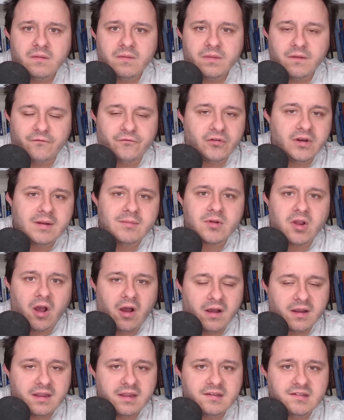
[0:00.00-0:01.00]
The Freedom
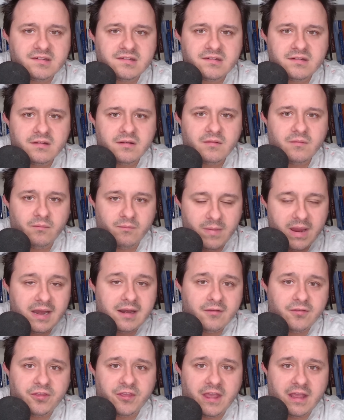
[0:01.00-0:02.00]
Caucus
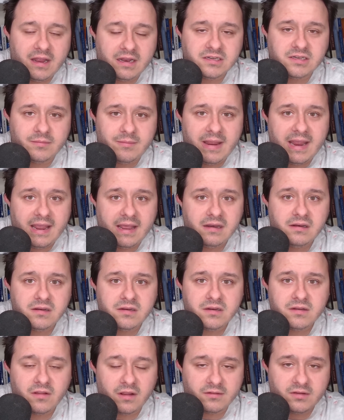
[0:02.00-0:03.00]
made a, th- a demand
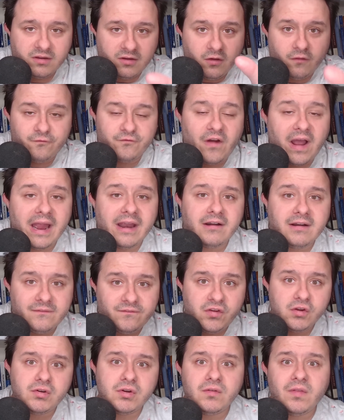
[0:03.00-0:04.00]
that you're fired
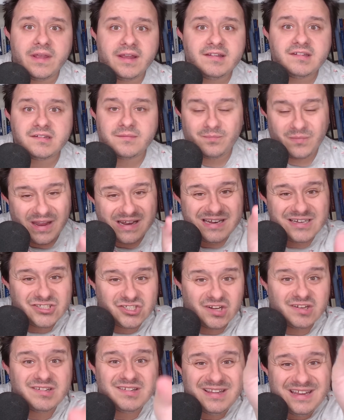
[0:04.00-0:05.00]
if you do this, and he
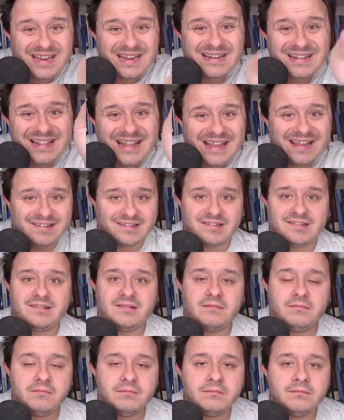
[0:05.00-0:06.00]
just did this.